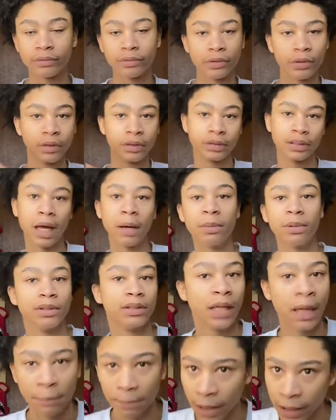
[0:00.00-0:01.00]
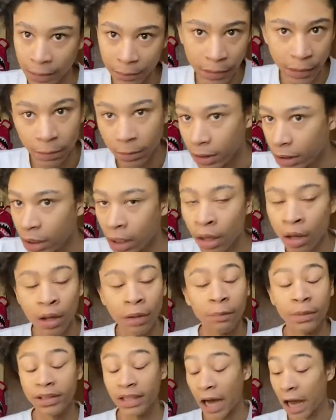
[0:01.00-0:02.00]
That was not about to be me.
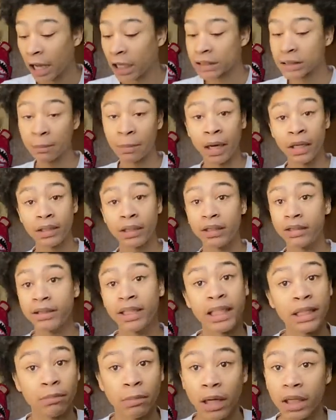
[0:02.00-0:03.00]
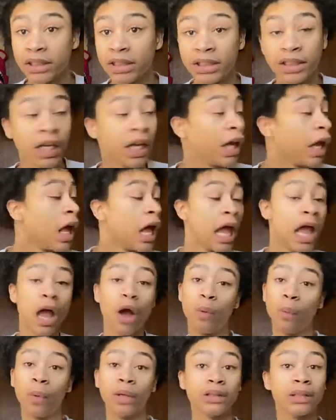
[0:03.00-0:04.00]
Bitch, I was about to take my shit.
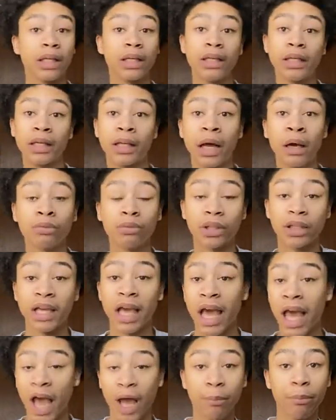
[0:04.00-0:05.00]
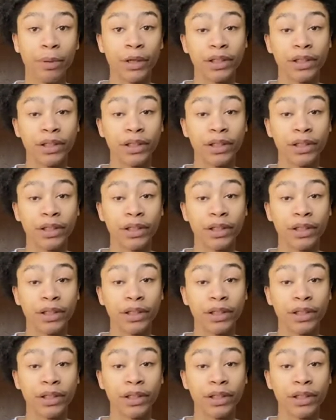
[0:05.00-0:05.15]
And once I get out the cab, bitch,